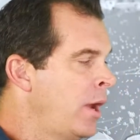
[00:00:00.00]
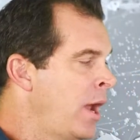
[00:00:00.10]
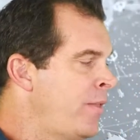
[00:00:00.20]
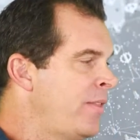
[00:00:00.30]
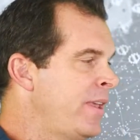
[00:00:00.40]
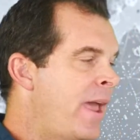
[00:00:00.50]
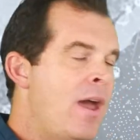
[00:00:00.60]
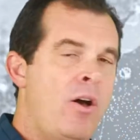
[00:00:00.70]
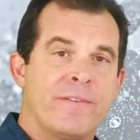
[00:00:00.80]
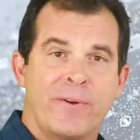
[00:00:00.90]
And then the
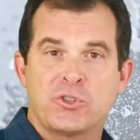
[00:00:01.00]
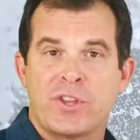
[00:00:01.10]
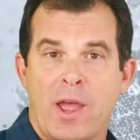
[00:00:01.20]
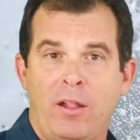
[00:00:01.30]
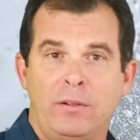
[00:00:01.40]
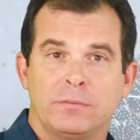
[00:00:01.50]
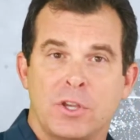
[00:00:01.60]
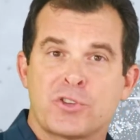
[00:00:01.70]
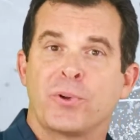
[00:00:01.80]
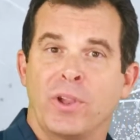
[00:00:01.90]
L, the first L,
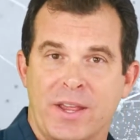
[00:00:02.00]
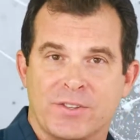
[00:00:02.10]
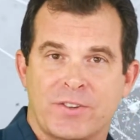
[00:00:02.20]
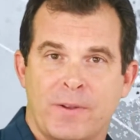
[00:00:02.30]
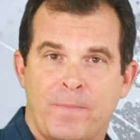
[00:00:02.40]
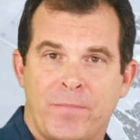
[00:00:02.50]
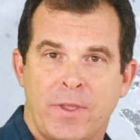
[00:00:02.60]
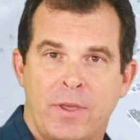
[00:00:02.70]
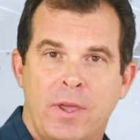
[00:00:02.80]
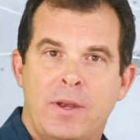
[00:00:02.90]
is for list.
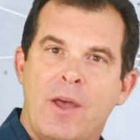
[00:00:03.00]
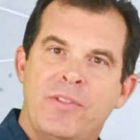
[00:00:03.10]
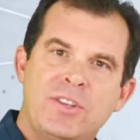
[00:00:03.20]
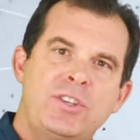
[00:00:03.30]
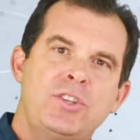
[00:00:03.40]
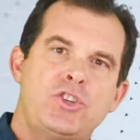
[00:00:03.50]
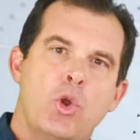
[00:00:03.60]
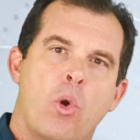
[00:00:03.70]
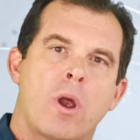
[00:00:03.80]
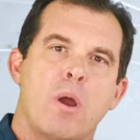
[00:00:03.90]
Now this is
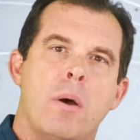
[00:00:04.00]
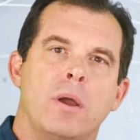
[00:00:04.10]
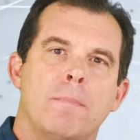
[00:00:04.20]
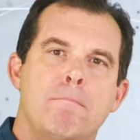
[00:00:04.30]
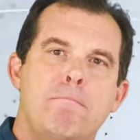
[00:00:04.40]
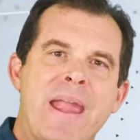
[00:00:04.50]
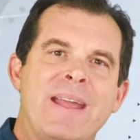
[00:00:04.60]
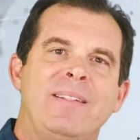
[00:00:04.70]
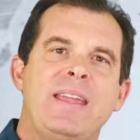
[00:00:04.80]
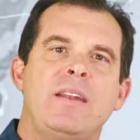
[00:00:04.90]
your
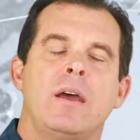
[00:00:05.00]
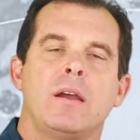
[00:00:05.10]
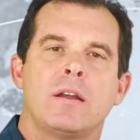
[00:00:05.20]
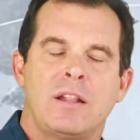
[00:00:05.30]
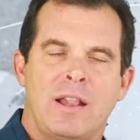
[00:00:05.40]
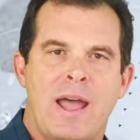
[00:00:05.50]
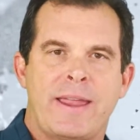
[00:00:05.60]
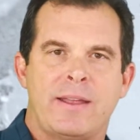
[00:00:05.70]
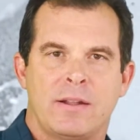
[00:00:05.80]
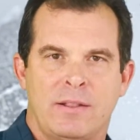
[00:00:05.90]
mailing
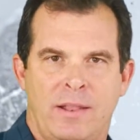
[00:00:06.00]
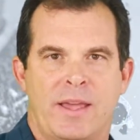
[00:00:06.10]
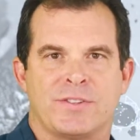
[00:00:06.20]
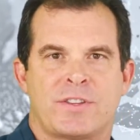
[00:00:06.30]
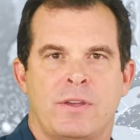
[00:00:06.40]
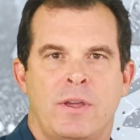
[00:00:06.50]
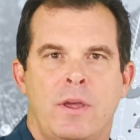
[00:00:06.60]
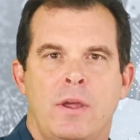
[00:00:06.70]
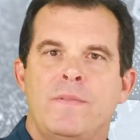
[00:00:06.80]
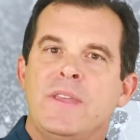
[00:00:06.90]
client list.
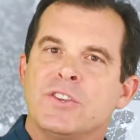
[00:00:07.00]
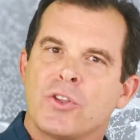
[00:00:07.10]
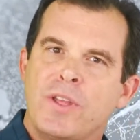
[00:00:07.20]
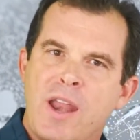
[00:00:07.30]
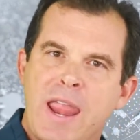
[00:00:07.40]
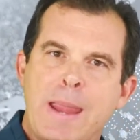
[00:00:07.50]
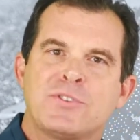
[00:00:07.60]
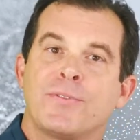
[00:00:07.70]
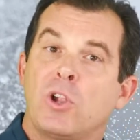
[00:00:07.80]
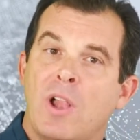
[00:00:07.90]
These are the
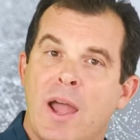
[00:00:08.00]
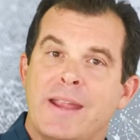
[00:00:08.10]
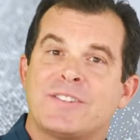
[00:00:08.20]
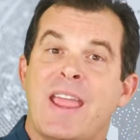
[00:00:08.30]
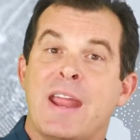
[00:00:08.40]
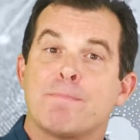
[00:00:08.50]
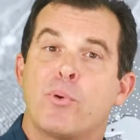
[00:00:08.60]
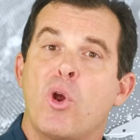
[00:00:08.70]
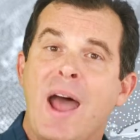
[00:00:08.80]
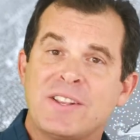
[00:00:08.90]
names of clients and
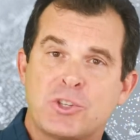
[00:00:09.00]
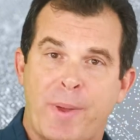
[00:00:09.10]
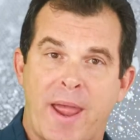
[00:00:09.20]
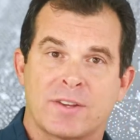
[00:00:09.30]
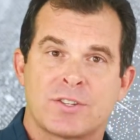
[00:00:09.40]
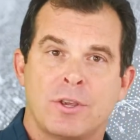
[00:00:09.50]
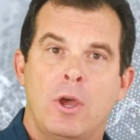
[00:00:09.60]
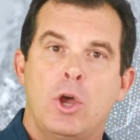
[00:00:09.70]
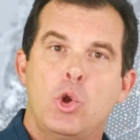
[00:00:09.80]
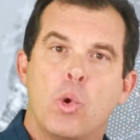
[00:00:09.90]
prospects
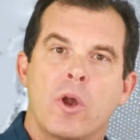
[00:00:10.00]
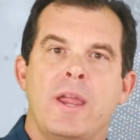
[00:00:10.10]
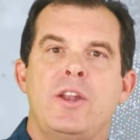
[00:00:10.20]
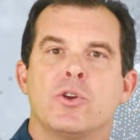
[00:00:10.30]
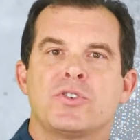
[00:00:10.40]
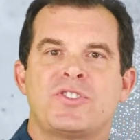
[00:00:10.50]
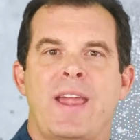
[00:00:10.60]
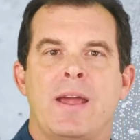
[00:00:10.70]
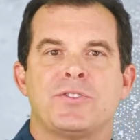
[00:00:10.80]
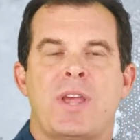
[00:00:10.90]
who are in your
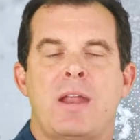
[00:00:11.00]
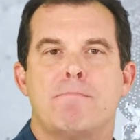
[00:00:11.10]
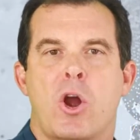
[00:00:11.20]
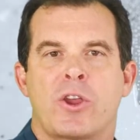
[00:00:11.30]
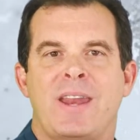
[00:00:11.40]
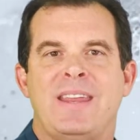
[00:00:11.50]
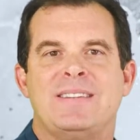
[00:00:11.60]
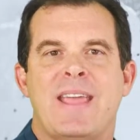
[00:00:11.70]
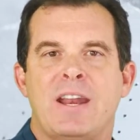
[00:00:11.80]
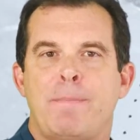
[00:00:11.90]
sales and
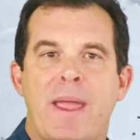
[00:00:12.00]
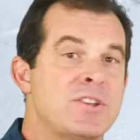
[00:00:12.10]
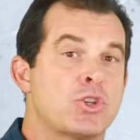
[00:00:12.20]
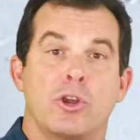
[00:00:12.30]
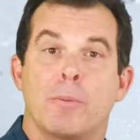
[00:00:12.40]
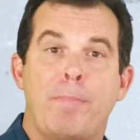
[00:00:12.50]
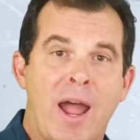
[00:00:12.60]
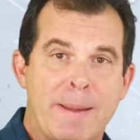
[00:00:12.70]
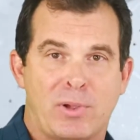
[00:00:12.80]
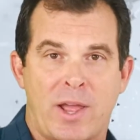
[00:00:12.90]
marketing database or your
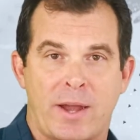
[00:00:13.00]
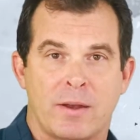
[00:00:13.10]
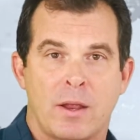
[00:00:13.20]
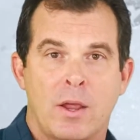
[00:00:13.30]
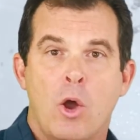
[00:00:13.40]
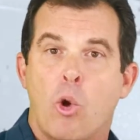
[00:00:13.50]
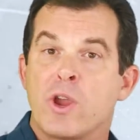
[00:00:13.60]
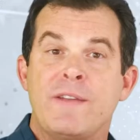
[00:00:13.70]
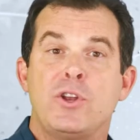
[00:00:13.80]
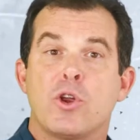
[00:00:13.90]
pipeline,
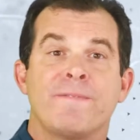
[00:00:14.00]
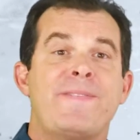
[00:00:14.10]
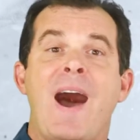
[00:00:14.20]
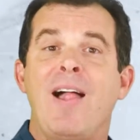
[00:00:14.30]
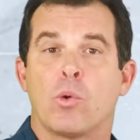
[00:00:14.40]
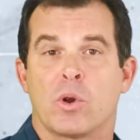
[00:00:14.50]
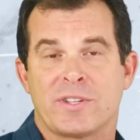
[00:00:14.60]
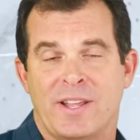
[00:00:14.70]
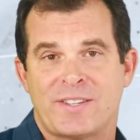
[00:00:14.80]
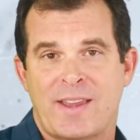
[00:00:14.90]
or even your
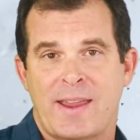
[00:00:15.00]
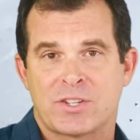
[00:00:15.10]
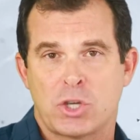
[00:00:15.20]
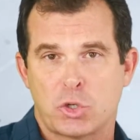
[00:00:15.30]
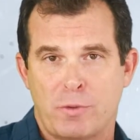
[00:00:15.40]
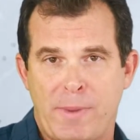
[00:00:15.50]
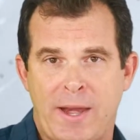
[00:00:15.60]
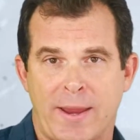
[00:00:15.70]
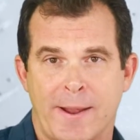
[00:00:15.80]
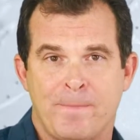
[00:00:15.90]
followers, let's say on social
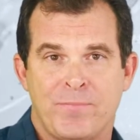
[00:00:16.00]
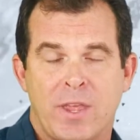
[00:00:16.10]
media.